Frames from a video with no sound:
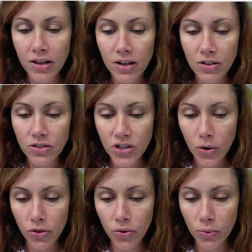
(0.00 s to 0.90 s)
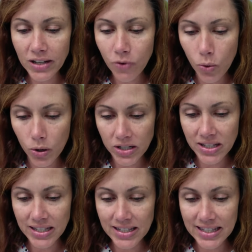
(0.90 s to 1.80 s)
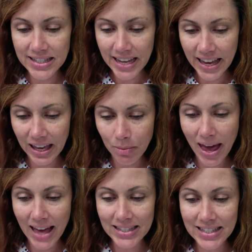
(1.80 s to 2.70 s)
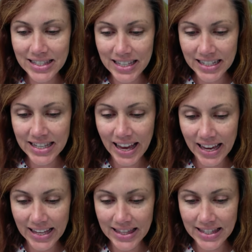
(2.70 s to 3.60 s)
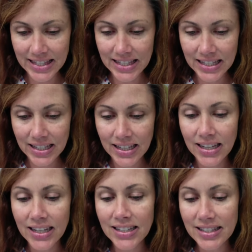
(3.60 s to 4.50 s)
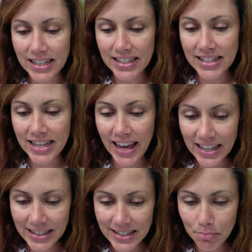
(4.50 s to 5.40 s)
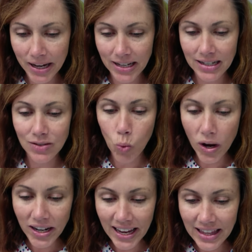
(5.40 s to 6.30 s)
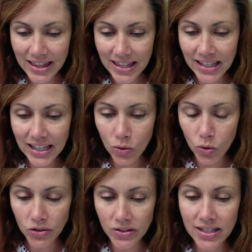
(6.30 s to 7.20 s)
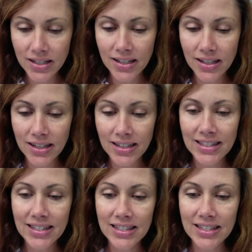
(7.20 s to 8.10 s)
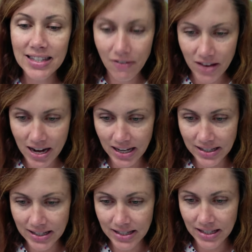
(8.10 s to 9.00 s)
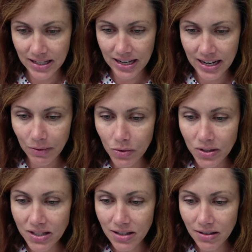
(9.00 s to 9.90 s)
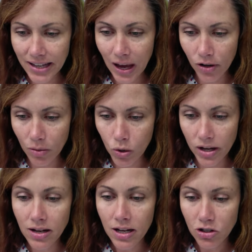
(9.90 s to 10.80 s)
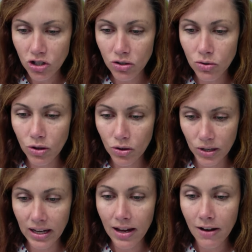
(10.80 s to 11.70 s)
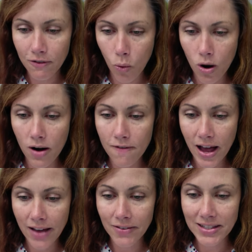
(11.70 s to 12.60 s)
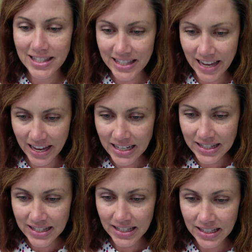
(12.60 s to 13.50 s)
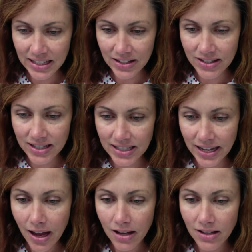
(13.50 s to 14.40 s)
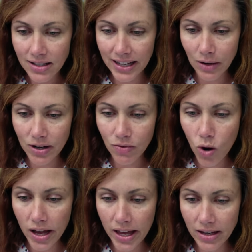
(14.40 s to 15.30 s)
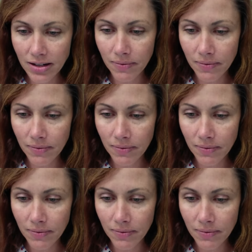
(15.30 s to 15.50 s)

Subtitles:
So 3/4 is the same as 6/8. 6/8 minus 1/8 equals 7/8. And again, we can always count them. 1, 2, 3, 4, 5, 6. 6, 8. Get rid of 1.